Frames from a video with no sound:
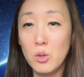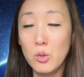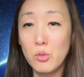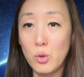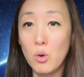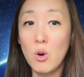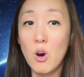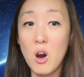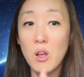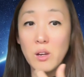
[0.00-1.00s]
So
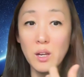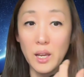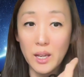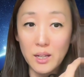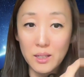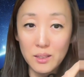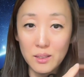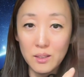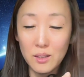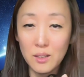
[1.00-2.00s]
unlike
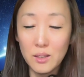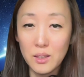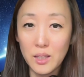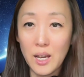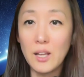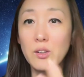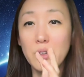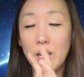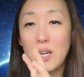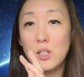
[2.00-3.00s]
the other
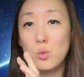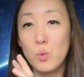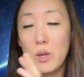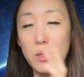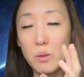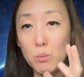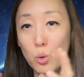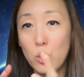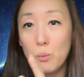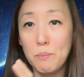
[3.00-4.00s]
case with
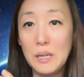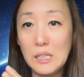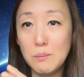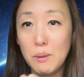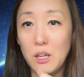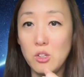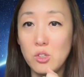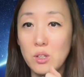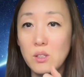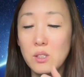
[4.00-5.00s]
more obese
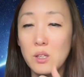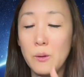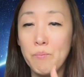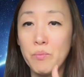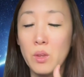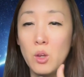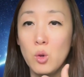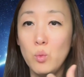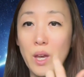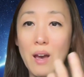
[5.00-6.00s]
patients,
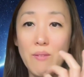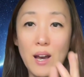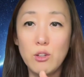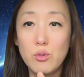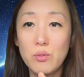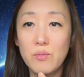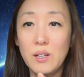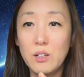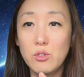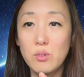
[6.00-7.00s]
we have
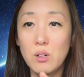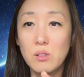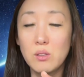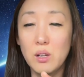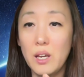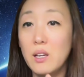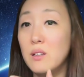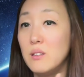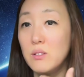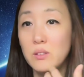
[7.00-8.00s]
hydrophilic drugs like
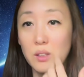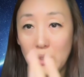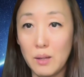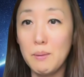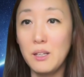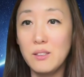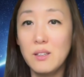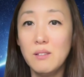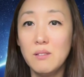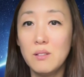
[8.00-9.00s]

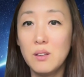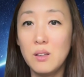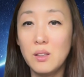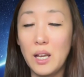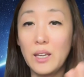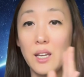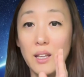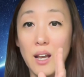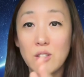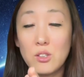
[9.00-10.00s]
gentamicin that can
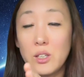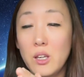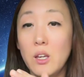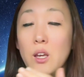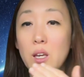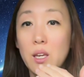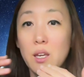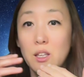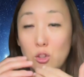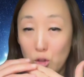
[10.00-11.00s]
actually
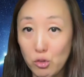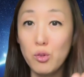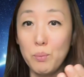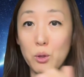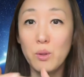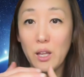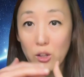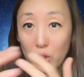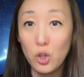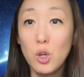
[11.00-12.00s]
distribute and
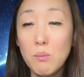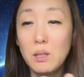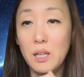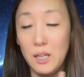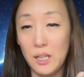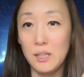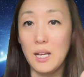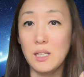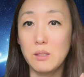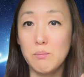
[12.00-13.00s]
accumulate in
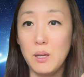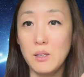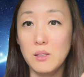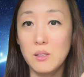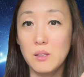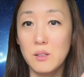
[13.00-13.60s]
that space.